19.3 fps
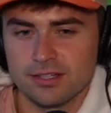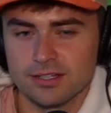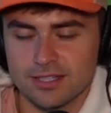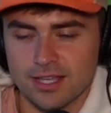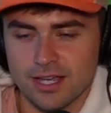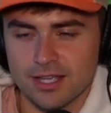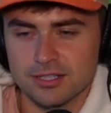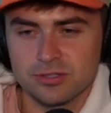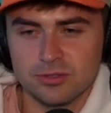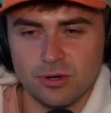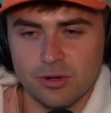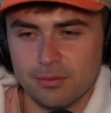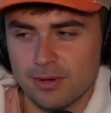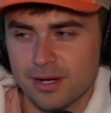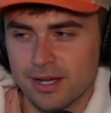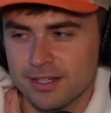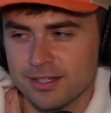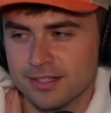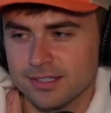The status quo
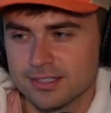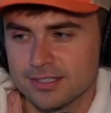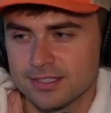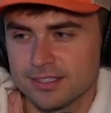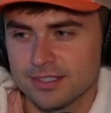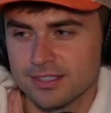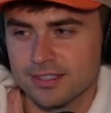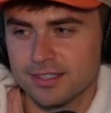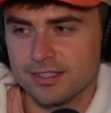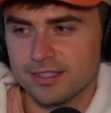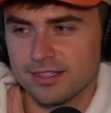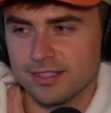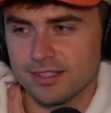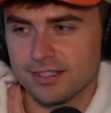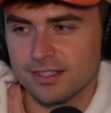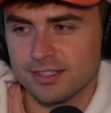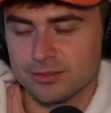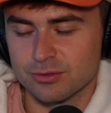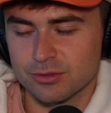bias
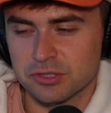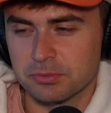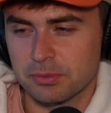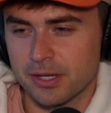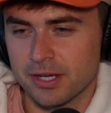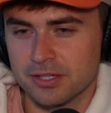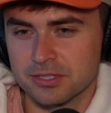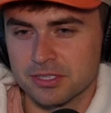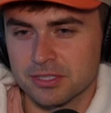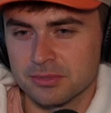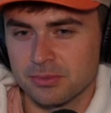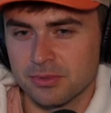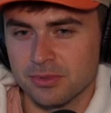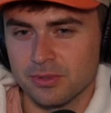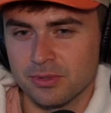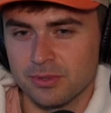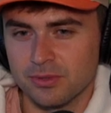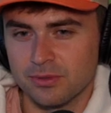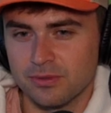is
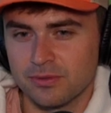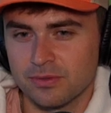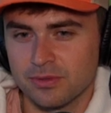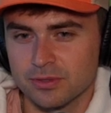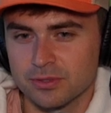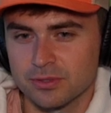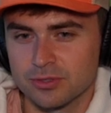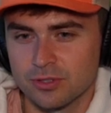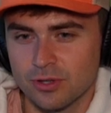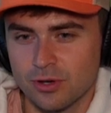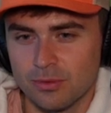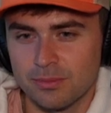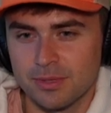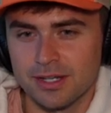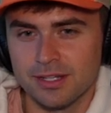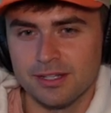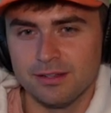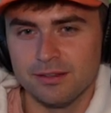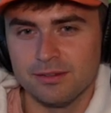responsible for so
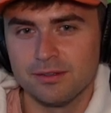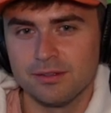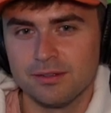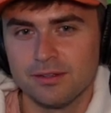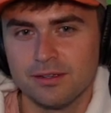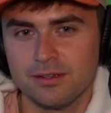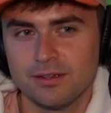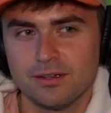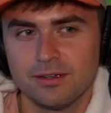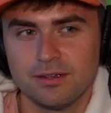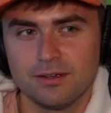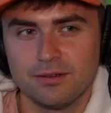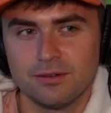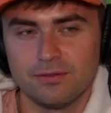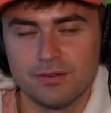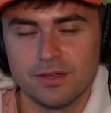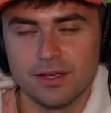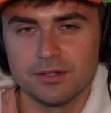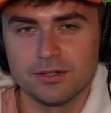many
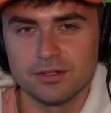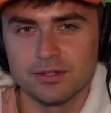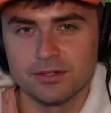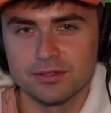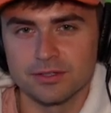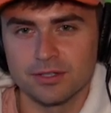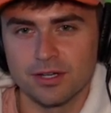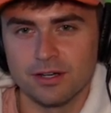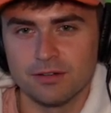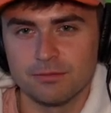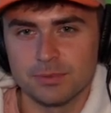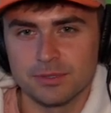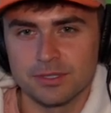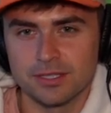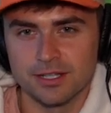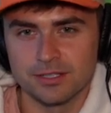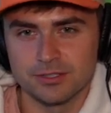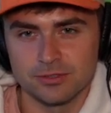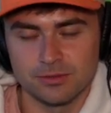failures of
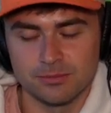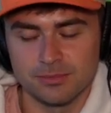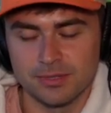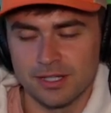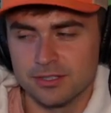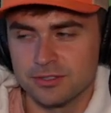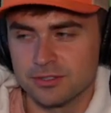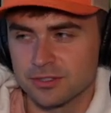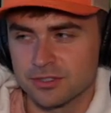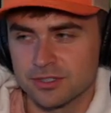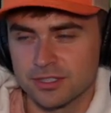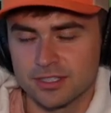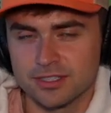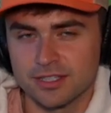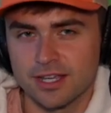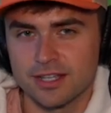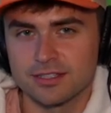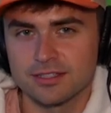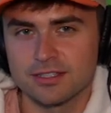potential major
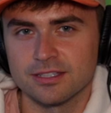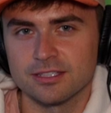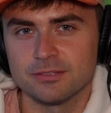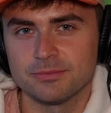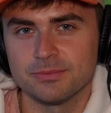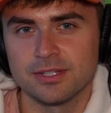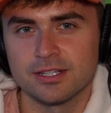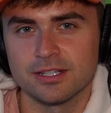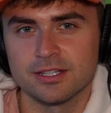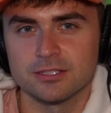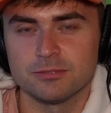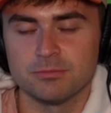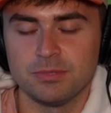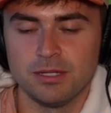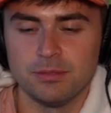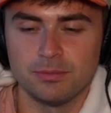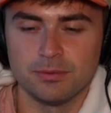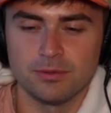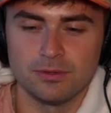successes because
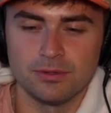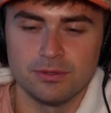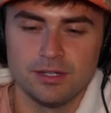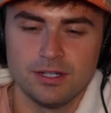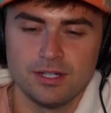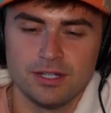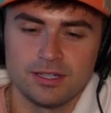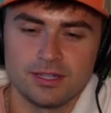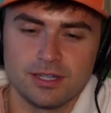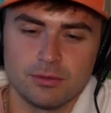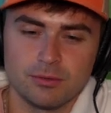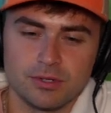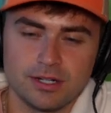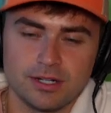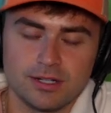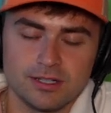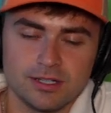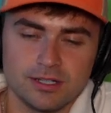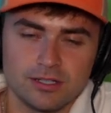people they
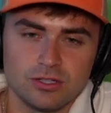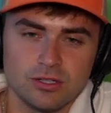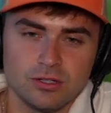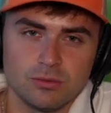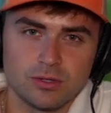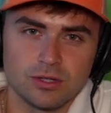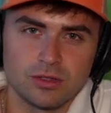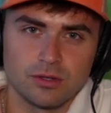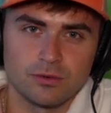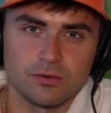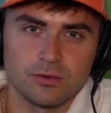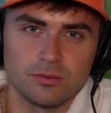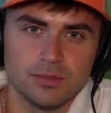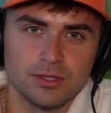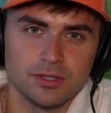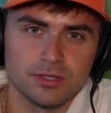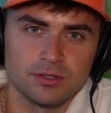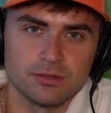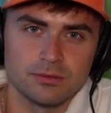want to cling to what they're
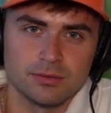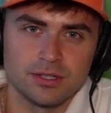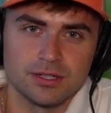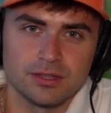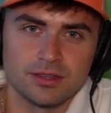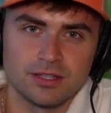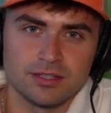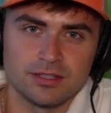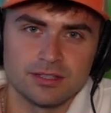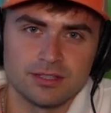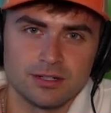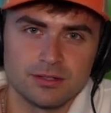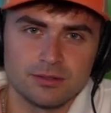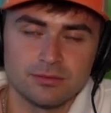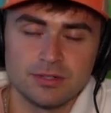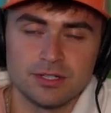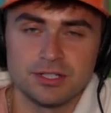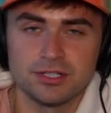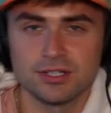familiar with instead
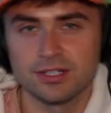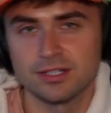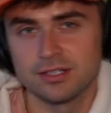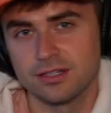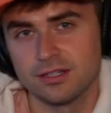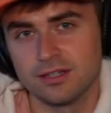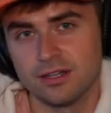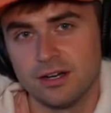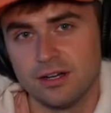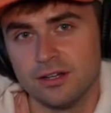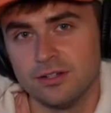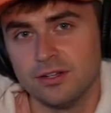of reaching into the